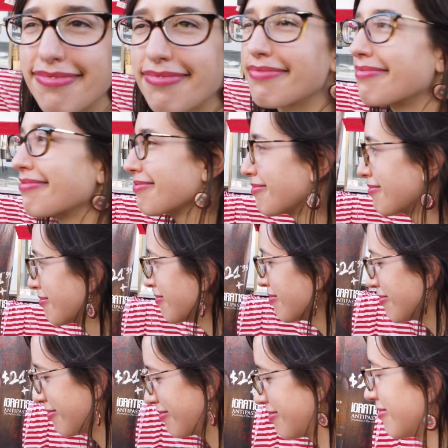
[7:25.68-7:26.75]
Not from here, and
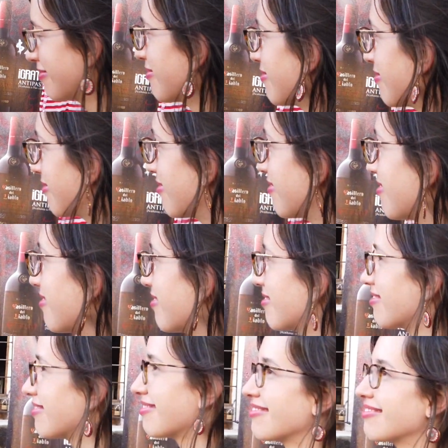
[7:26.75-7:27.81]
if you want to just come spend the
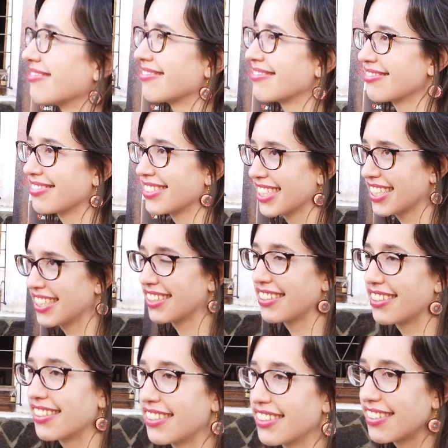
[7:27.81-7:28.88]
day, that's
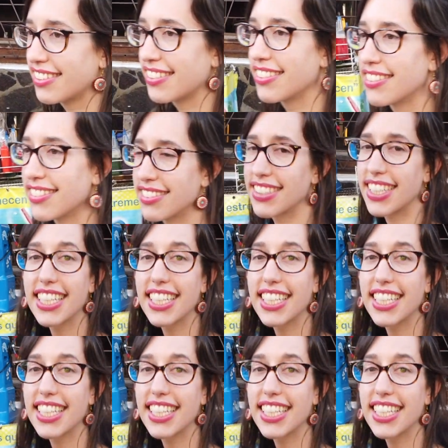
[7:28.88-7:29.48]
totally doable.